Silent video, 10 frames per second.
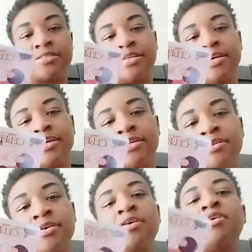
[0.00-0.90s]

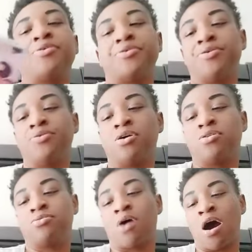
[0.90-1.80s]
and, you
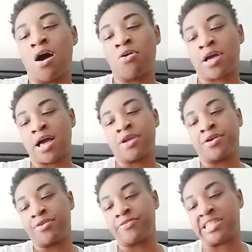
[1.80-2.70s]
know, all kind
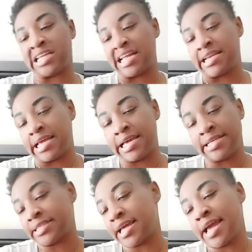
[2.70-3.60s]
of shindings
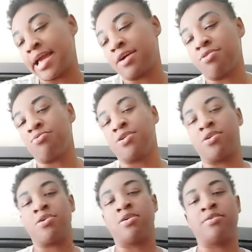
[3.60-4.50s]
they had going
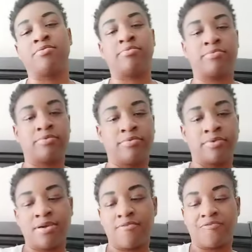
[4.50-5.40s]
on.
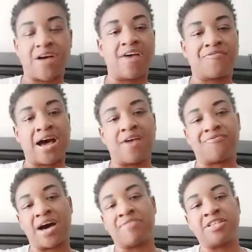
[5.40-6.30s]

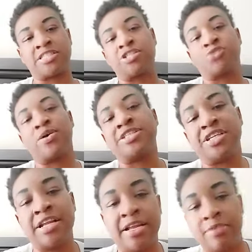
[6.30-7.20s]
555, this situation
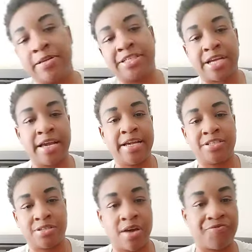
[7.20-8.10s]
needed to be
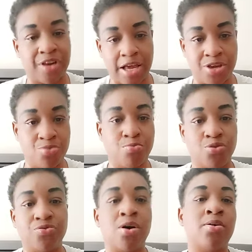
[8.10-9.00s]
changed. And I feel like you
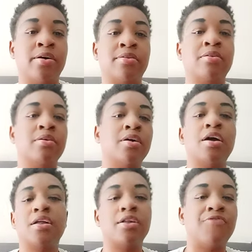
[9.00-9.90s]
moved on,
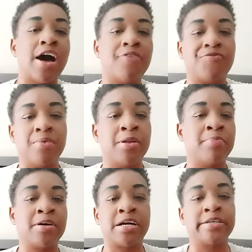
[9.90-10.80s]
Divine Feminine,
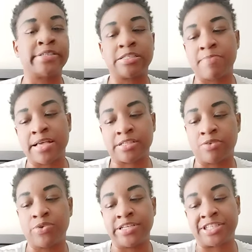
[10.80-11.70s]
because this masculine
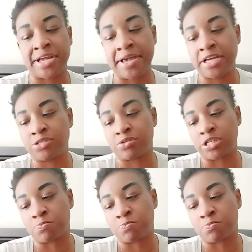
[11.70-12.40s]
wouldn't change with this